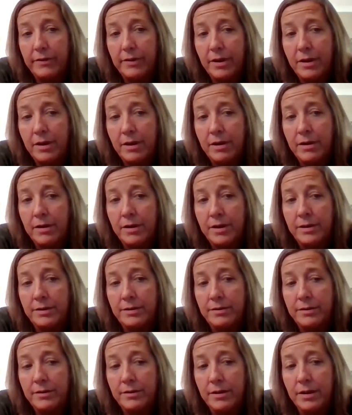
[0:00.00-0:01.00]
Uh, it,
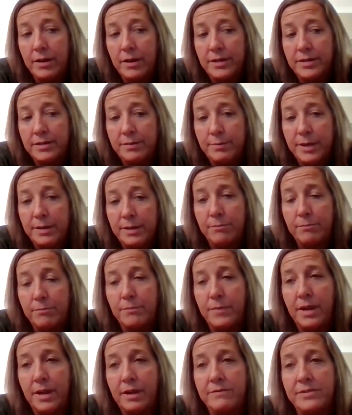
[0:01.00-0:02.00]
I
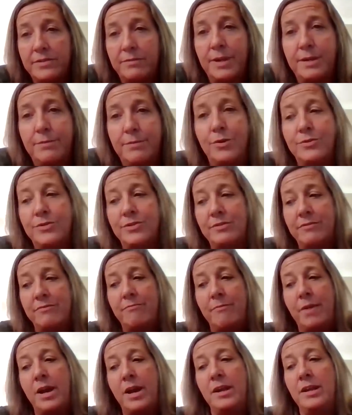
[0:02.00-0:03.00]
spent, have spent most of
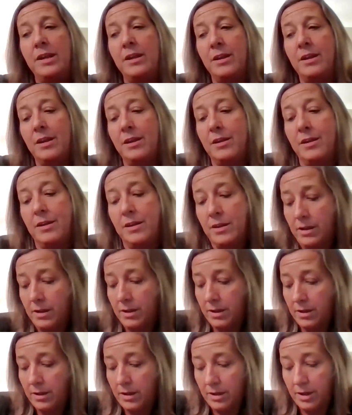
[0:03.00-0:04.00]
my
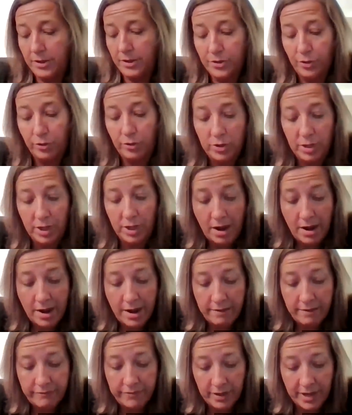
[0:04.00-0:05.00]
adult
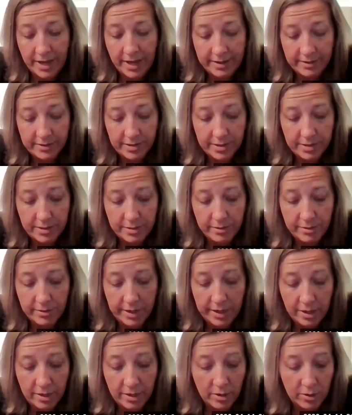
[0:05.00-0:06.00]
life, the last
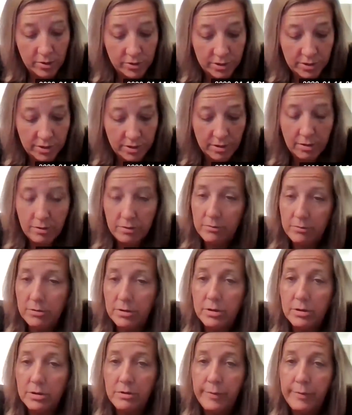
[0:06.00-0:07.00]
30 years, you know,
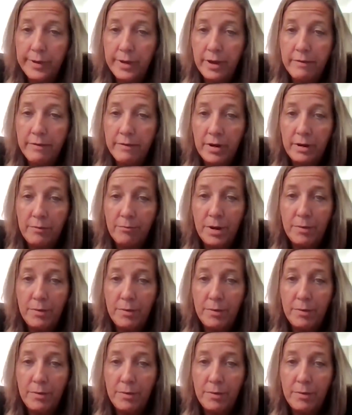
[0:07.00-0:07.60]
recovering